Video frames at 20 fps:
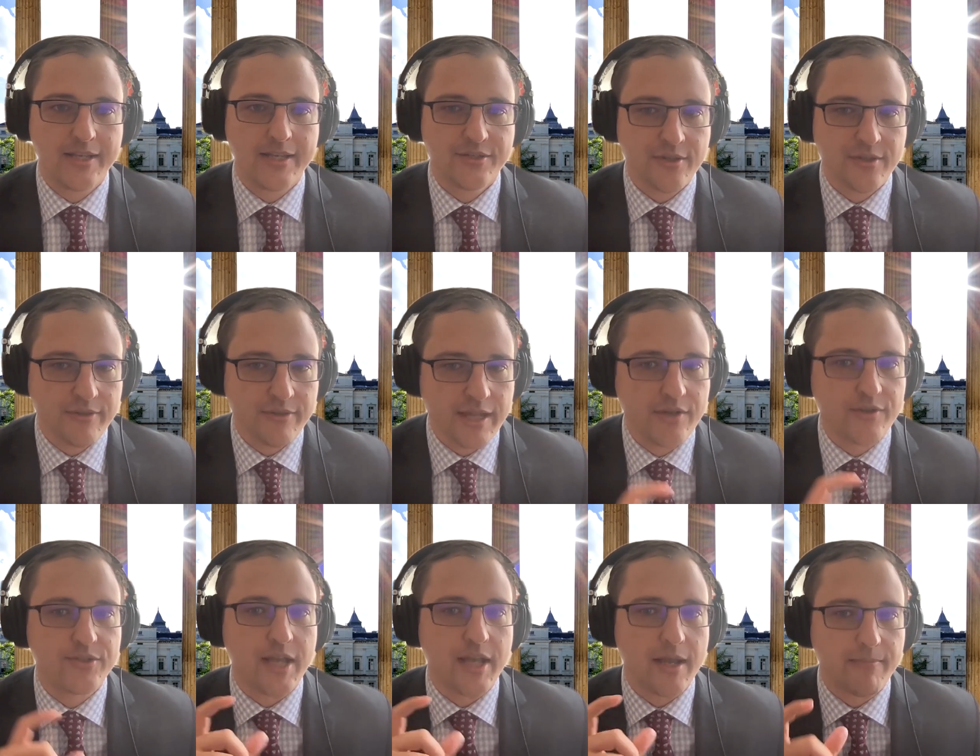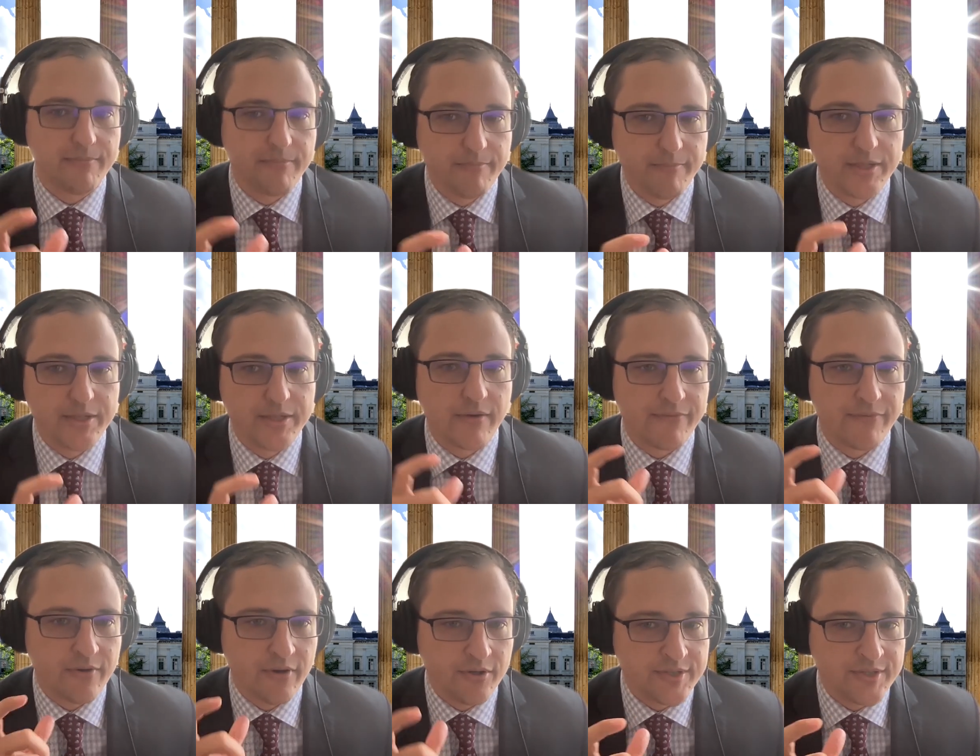So there's a bit
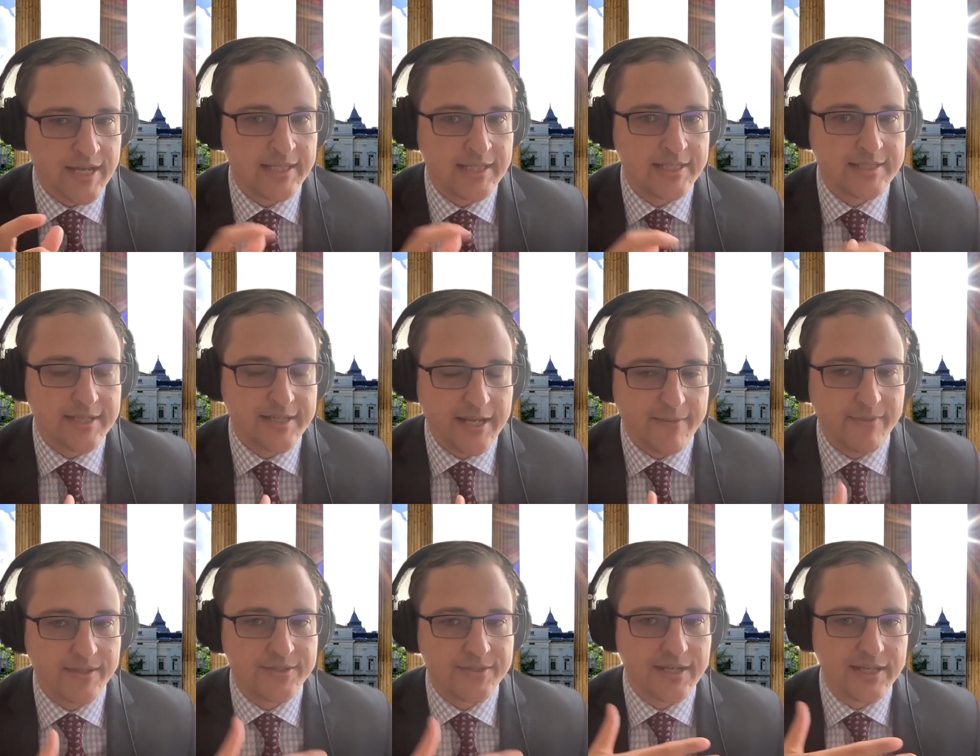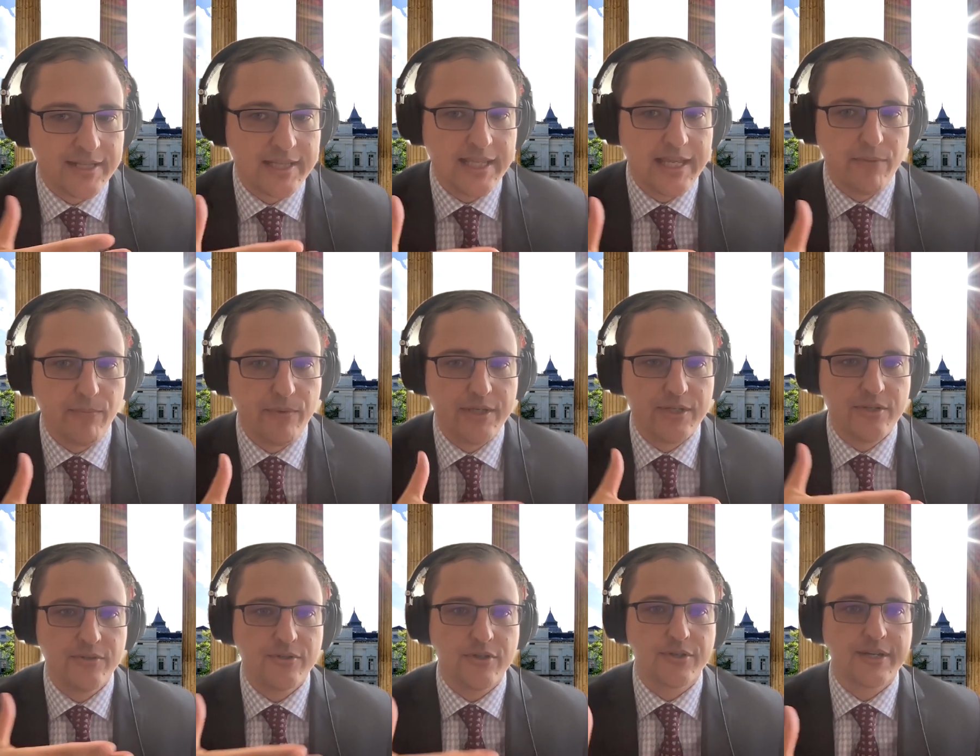of causality, but certainly we
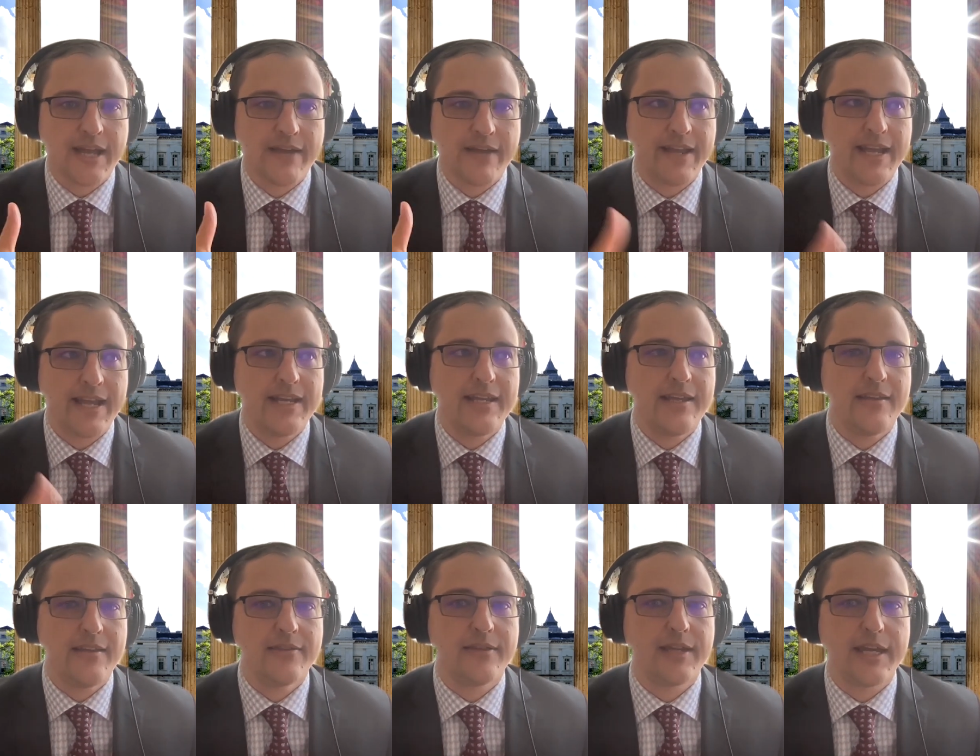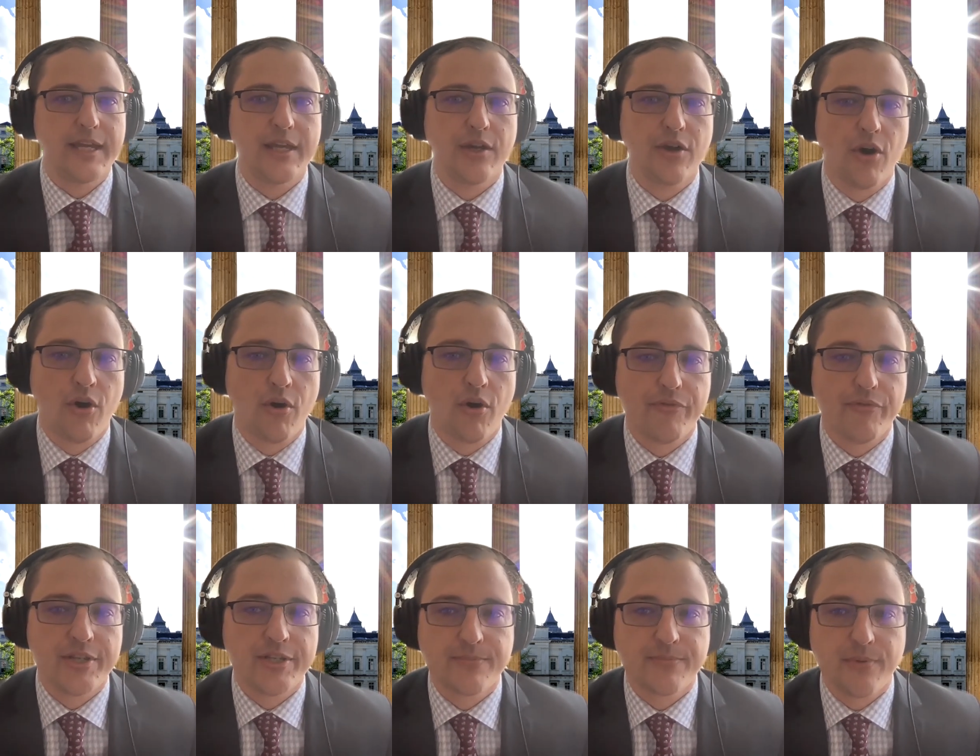do not have anything
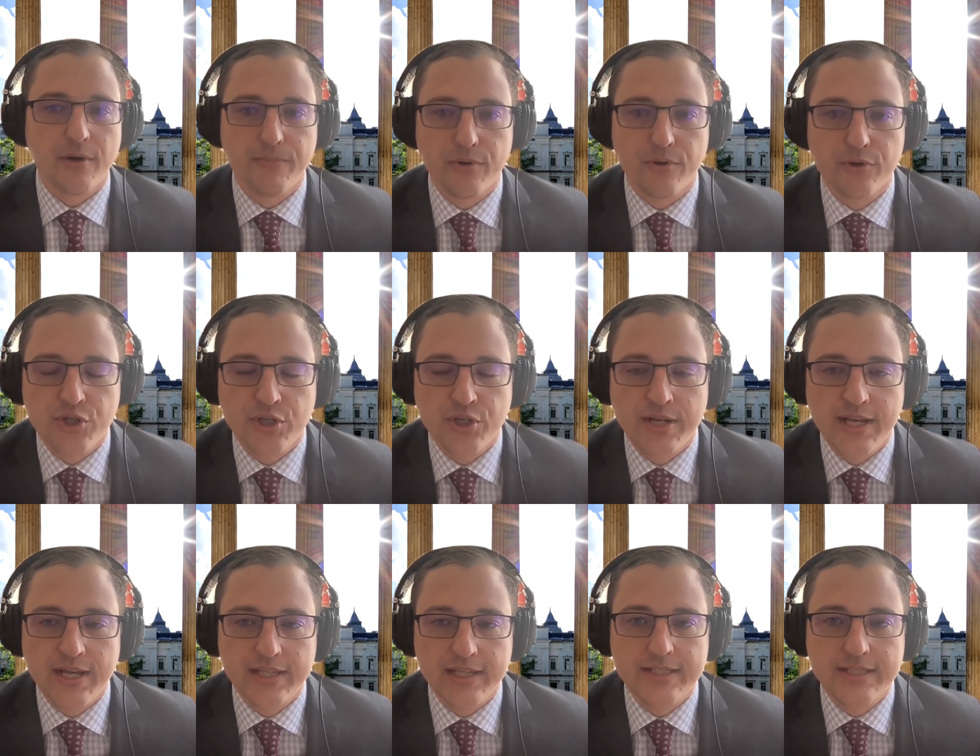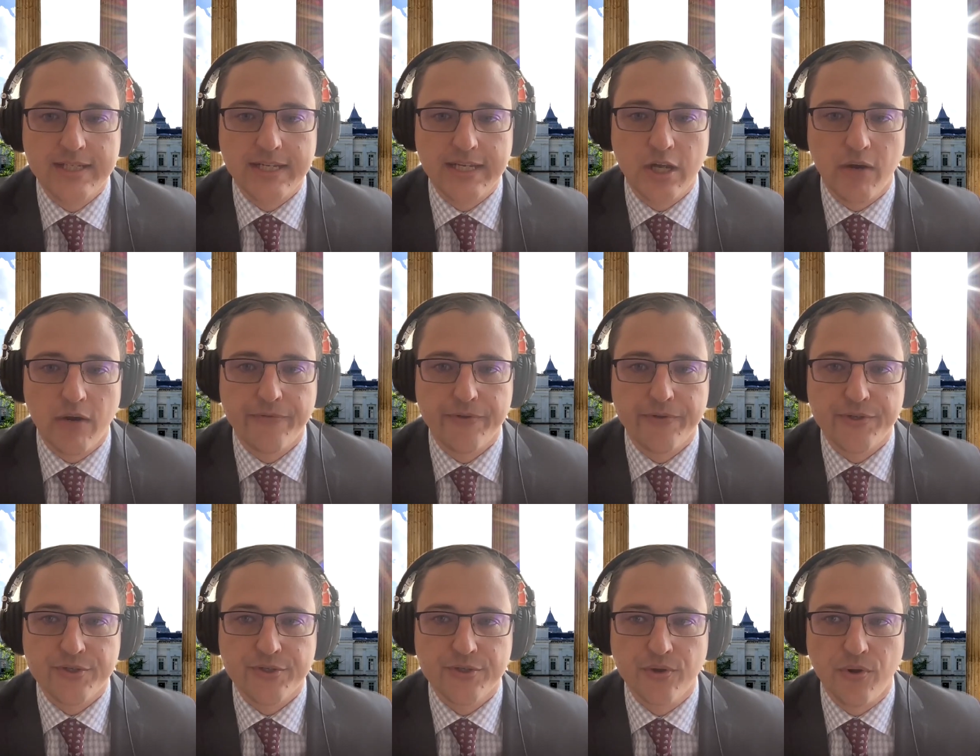on this proportionality of
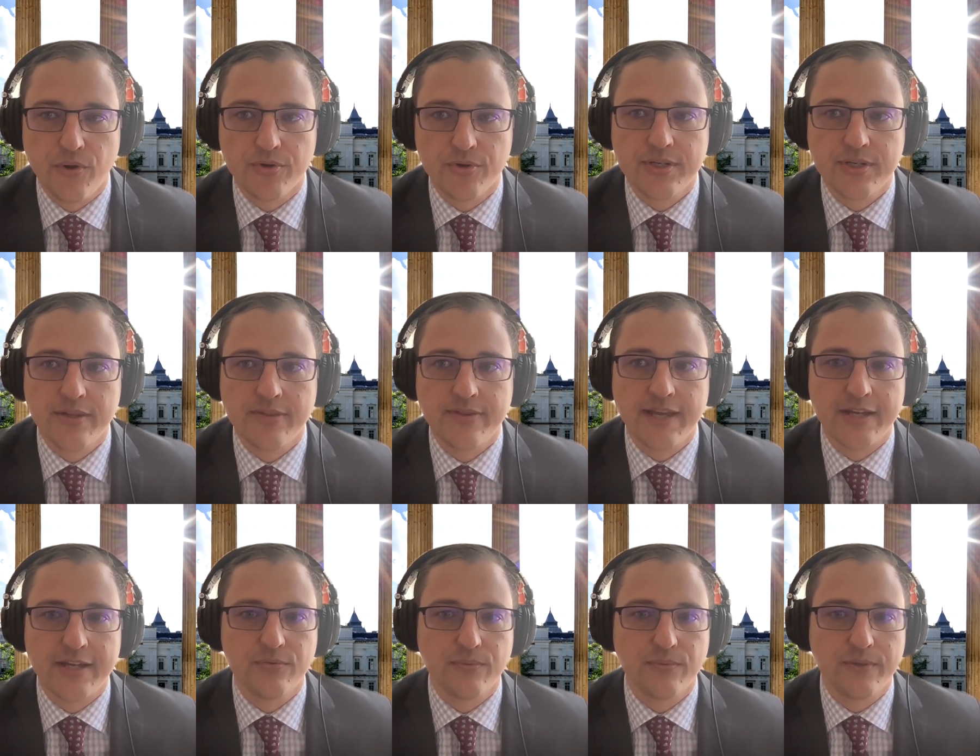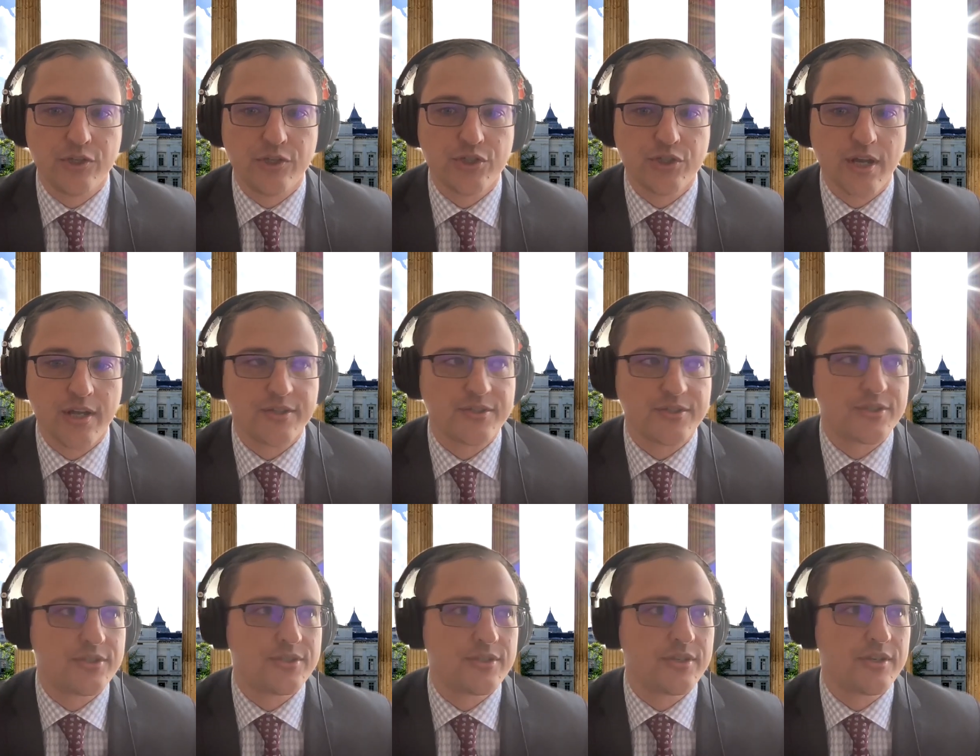the sort that we
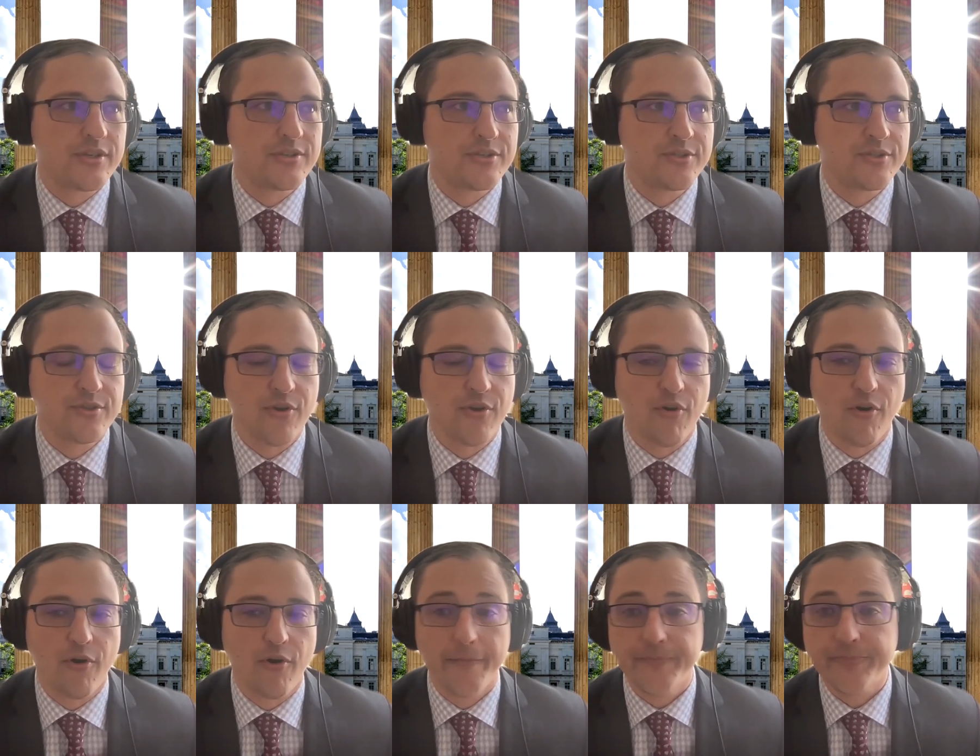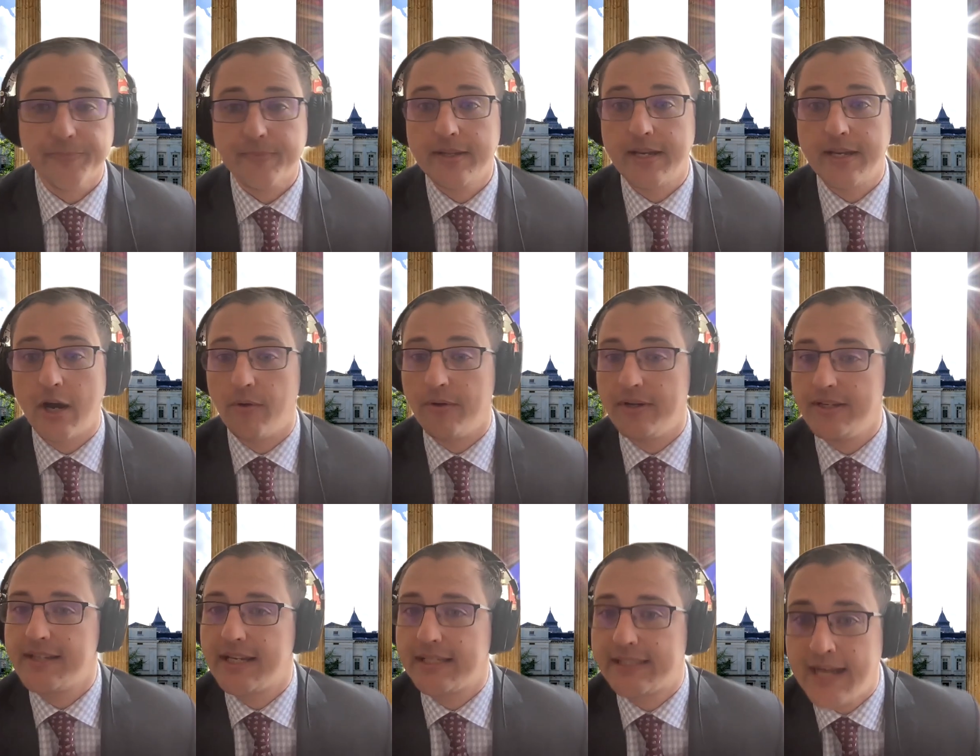just saw. Now,
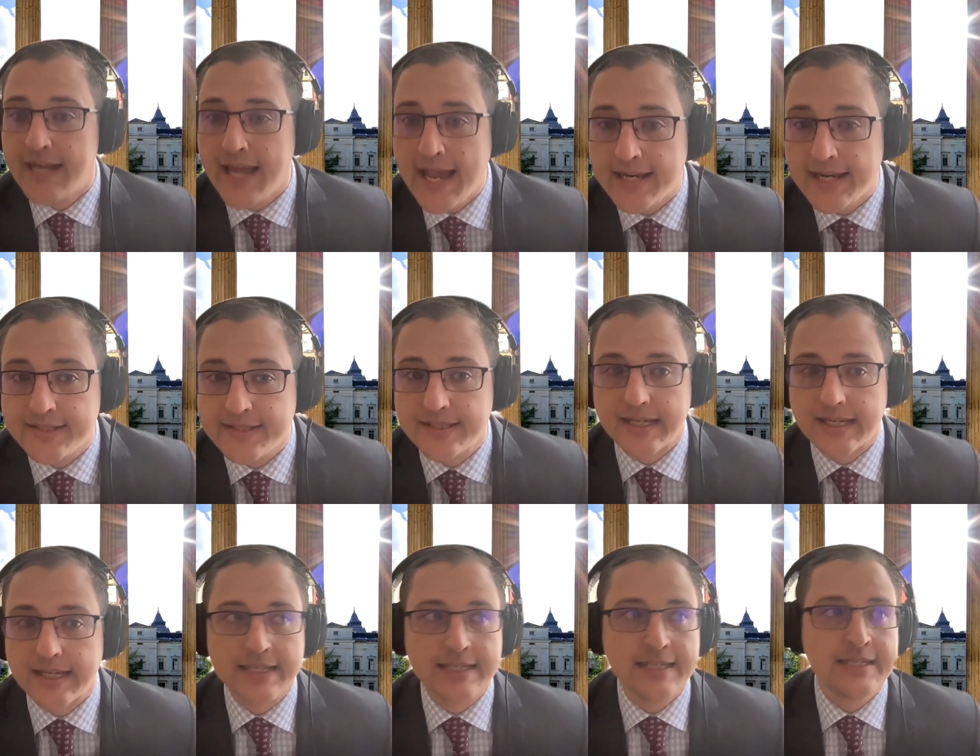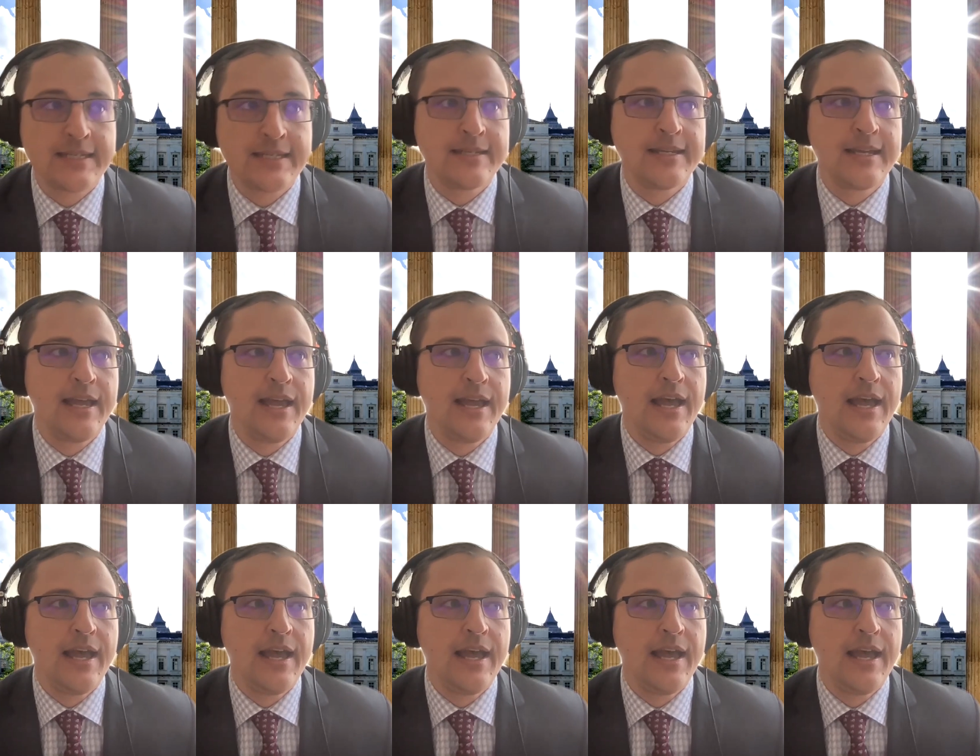is that an accident?